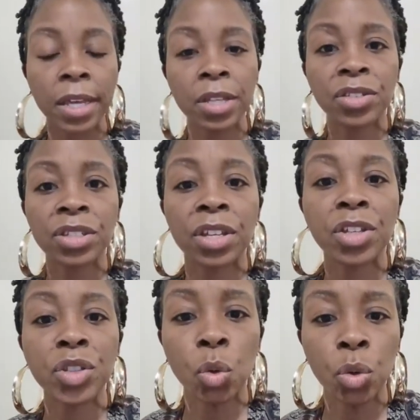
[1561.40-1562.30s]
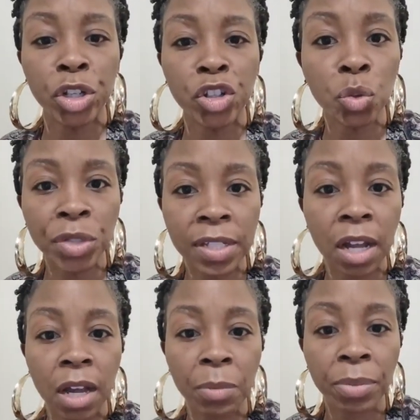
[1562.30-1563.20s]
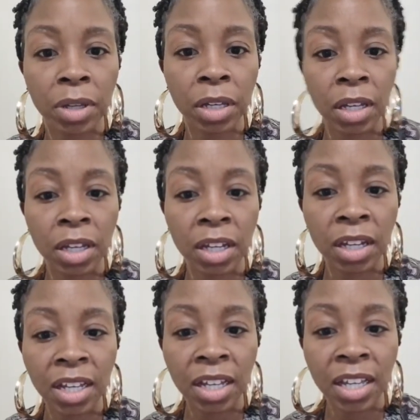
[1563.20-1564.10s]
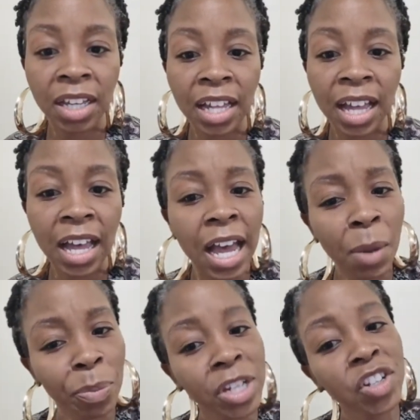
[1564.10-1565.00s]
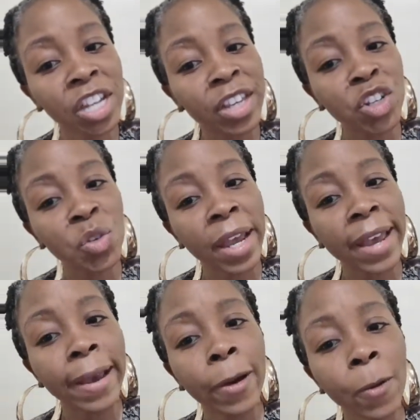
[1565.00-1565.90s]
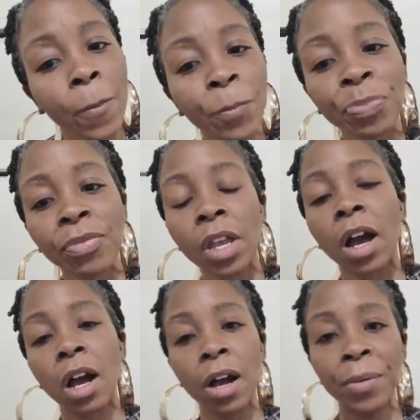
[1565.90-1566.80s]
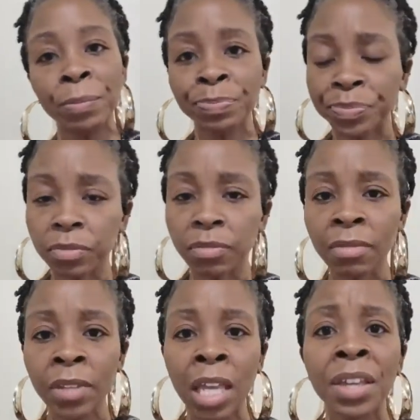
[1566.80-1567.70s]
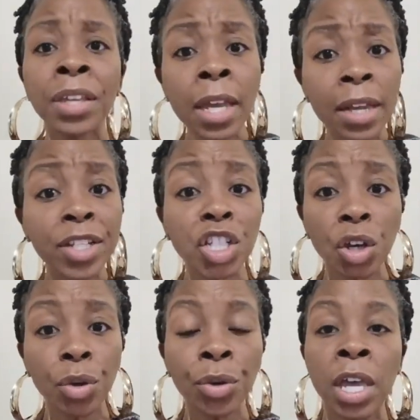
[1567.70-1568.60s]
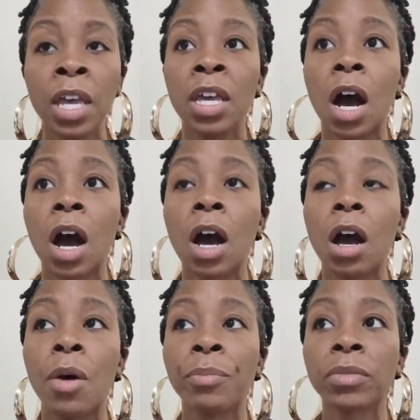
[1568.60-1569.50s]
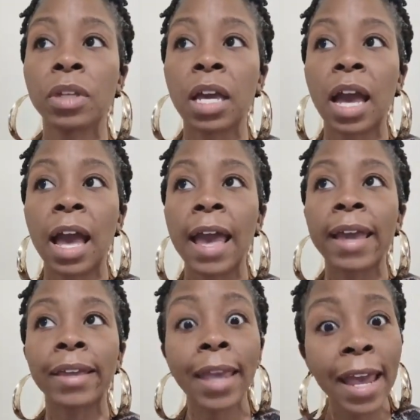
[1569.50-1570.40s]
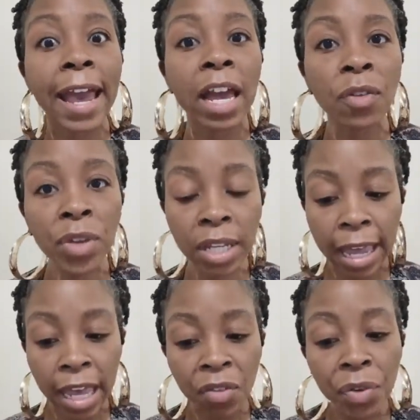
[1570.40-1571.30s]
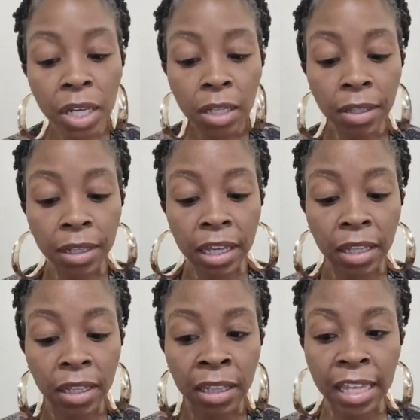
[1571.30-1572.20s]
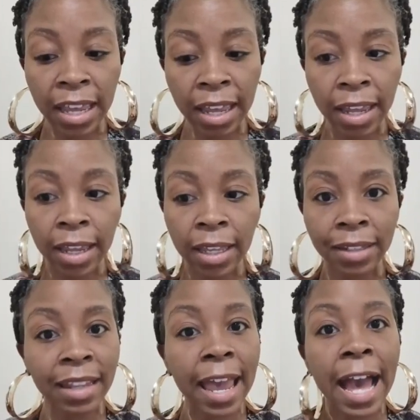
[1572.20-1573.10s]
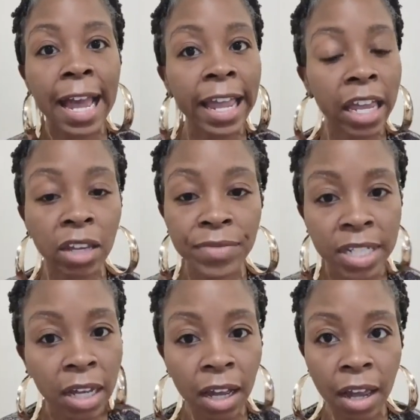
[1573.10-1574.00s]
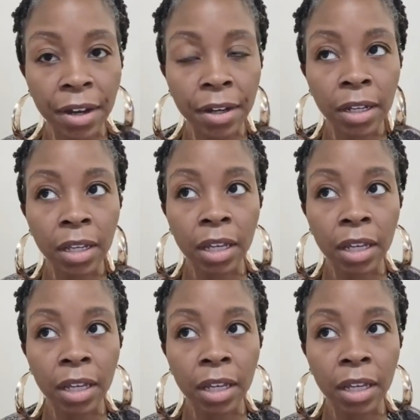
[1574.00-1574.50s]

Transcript: It's it's called Juiced Up. I appreciate you, Al. Um, yeah, so um yeah, every every thing that I had done,